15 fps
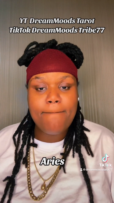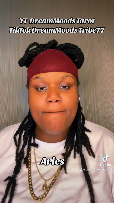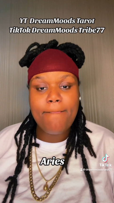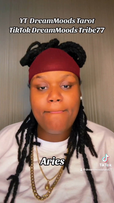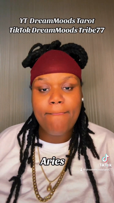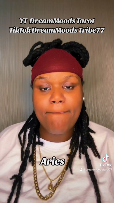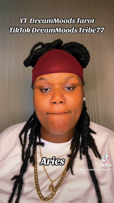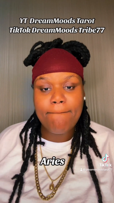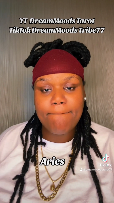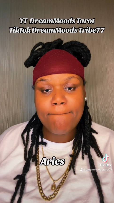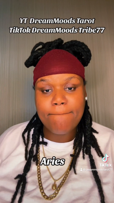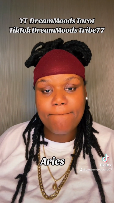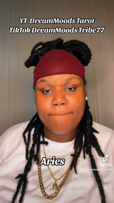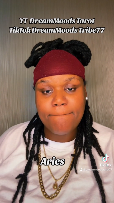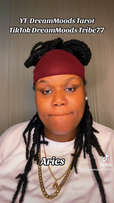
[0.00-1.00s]

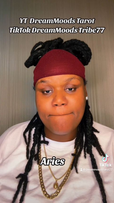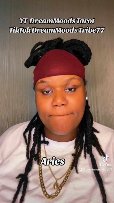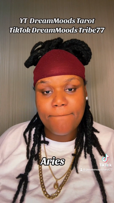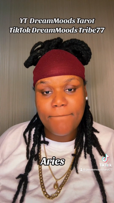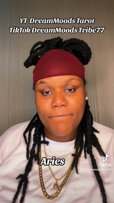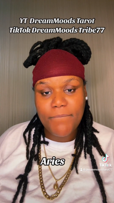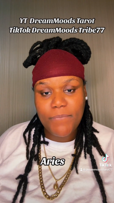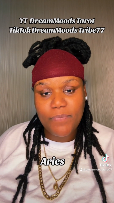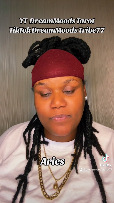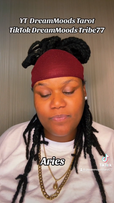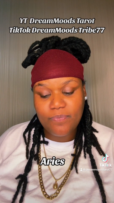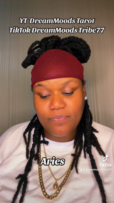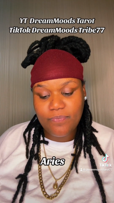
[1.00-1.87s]
(silence)